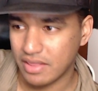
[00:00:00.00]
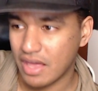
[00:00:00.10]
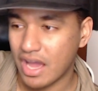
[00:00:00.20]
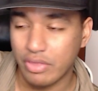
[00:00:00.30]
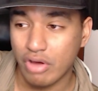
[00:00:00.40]

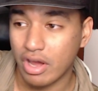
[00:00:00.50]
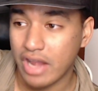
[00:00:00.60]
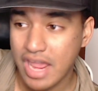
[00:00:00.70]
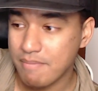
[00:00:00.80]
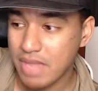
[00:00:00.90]
I thought,
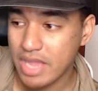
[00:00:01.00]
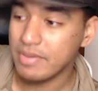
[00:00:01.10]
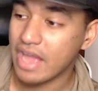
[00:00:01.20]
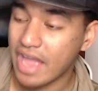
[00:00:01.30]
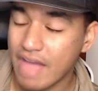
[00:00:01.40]
hey,
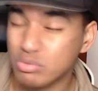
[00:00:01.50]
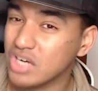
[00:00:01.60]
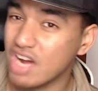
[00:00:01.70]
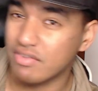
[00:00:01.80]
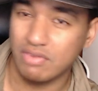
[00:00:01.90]
maybe I have a
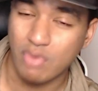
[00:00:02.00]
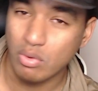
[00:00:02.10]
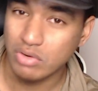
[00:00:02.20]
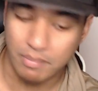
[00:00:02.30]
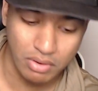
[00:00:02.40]
recovery
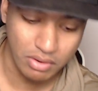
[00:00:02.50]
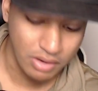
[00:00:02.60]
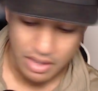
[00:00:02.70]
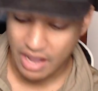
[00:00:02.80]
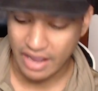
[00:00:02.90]
phone number.
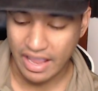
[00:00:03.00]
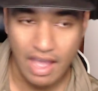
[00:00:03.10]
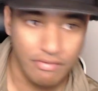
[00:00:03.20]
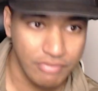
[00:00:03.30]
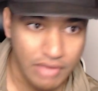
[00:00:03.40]
I
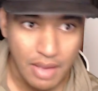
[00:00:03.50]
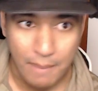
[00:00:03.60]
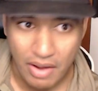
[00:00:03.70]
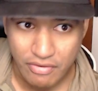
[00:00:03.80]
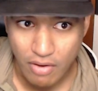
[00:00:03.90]
have
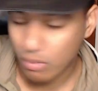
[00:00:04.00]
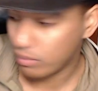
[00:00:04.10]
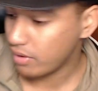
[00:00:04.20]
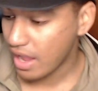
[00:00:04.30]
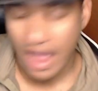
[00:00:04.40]
my phone.